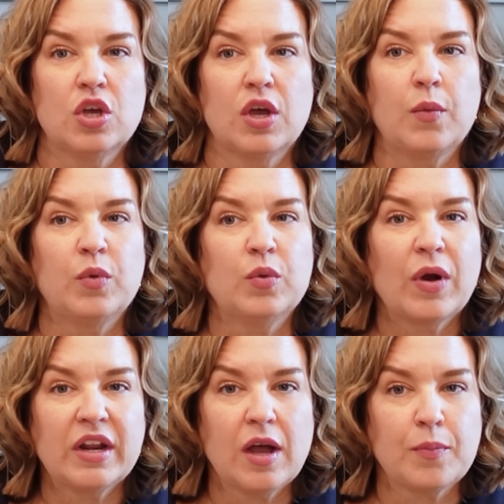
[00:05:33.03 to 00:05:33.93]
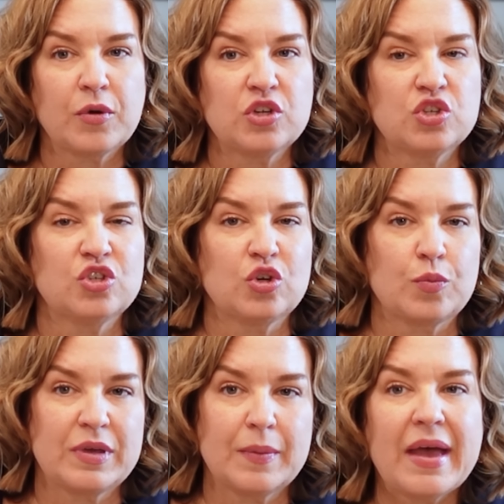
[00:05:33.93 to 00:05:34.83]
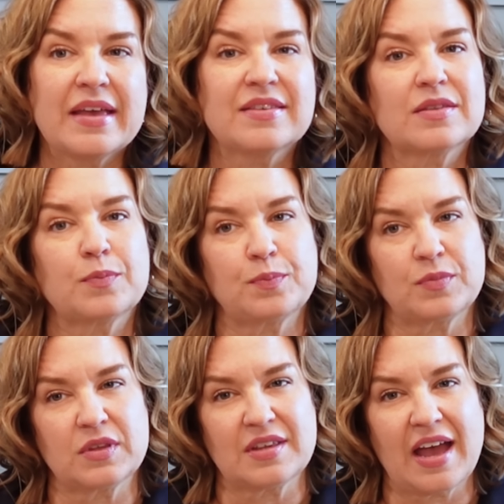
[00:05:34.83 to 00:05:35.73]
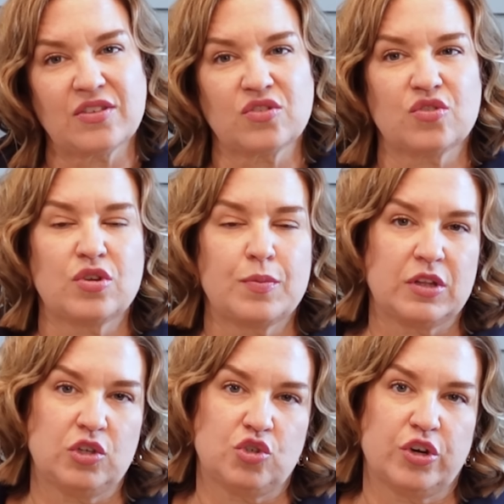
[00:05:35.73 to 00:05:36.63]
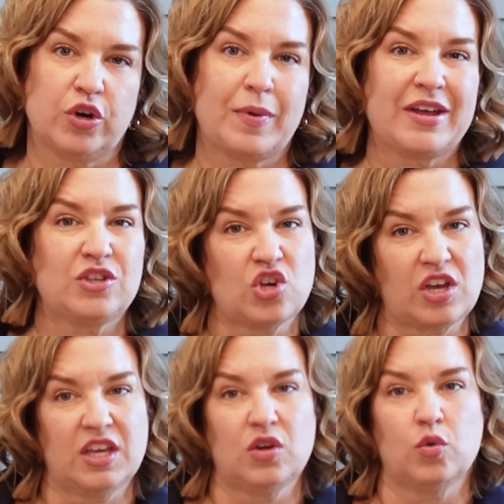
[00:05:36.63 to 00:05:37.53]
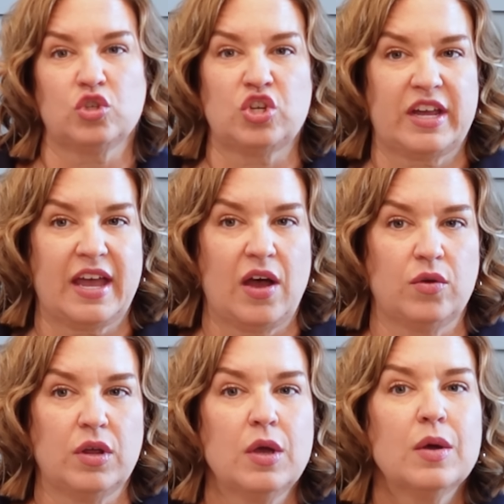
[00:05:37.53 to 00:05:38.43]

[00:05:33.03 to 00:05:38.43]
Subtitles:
And when running operations in your PMS, the tasks are typically triggered by check-in or check-out.